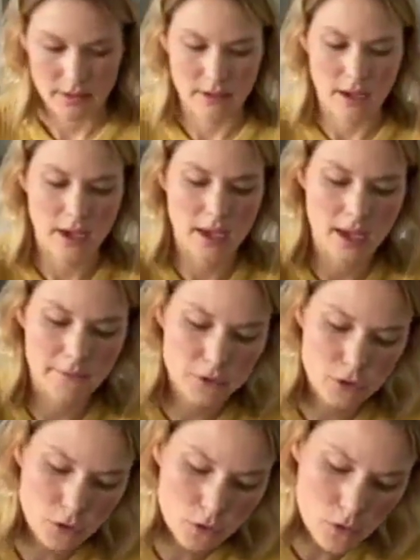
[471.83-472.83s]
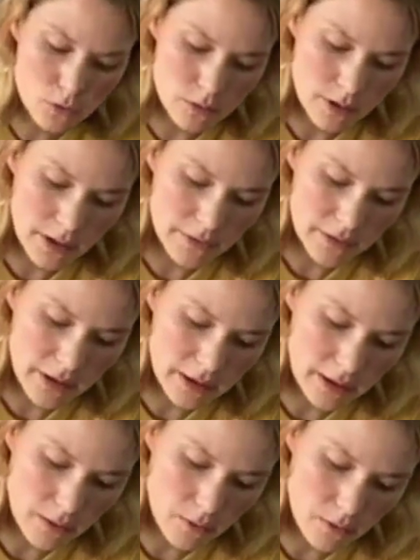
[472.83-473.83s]
I have two, and
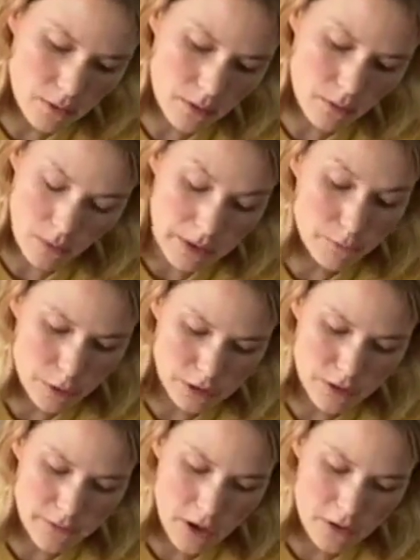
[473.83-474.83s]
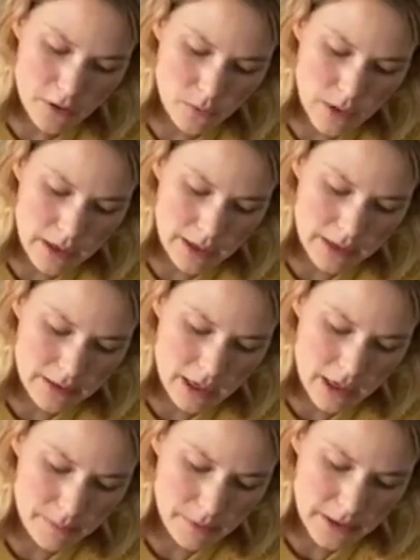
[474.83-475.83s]
then in front of the other one, and
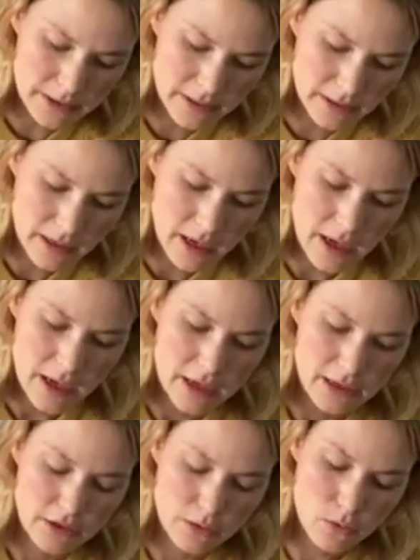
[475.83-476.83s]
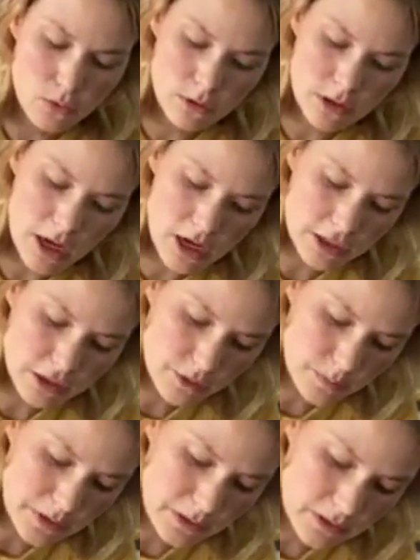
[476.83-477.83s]
then I'm placing two larger
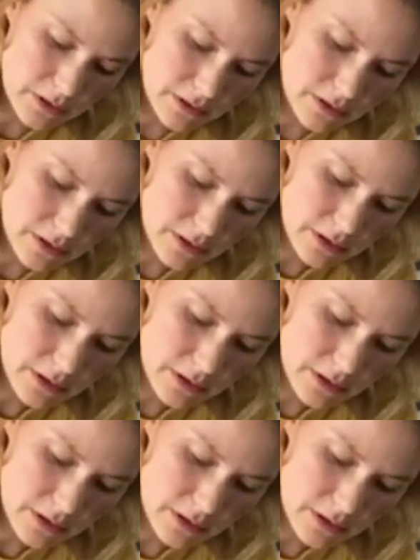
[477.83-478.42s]
pieces